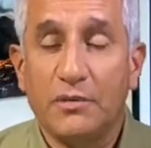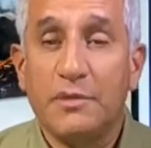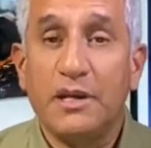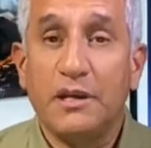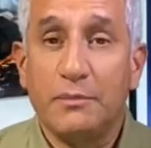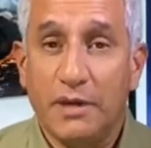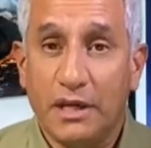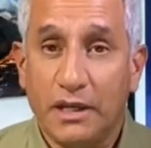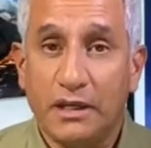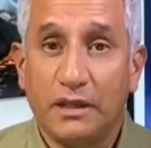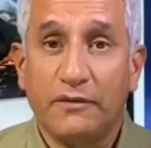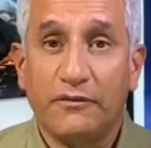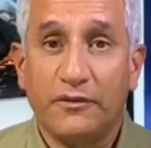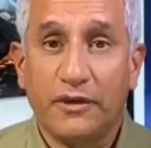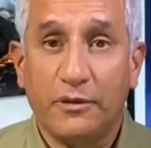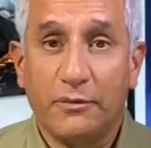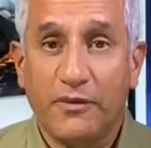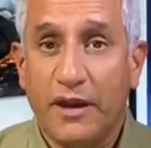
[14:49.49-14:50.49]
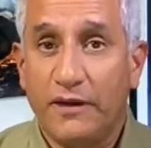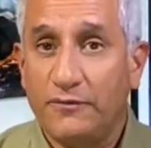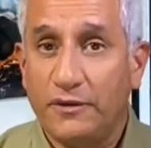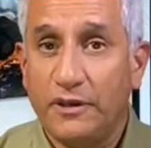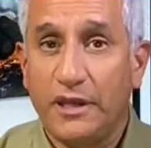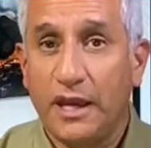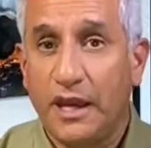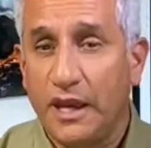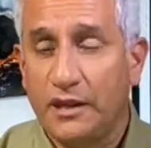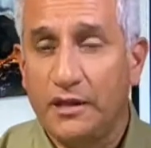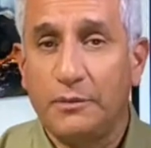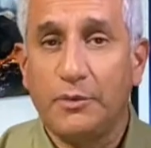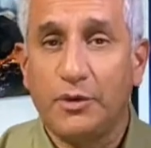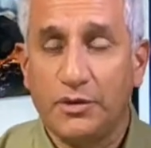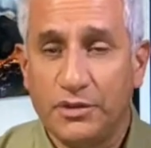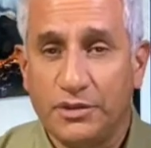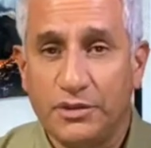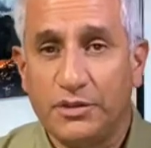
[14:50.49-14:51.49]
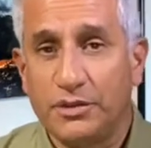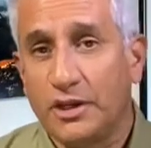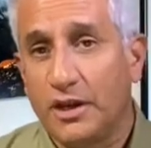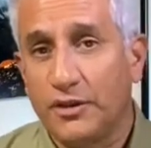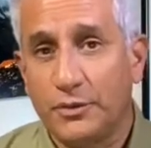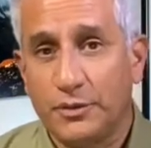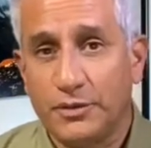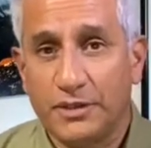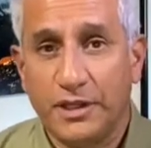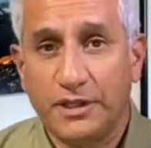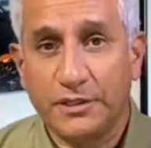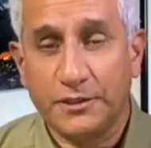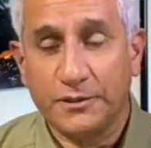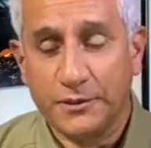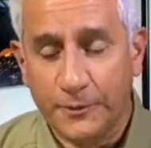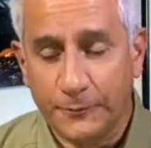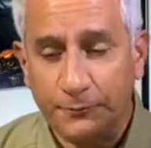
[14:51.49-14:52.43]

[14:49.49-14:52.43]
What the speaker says: committee meeting for the FDA and the emergency use authorization.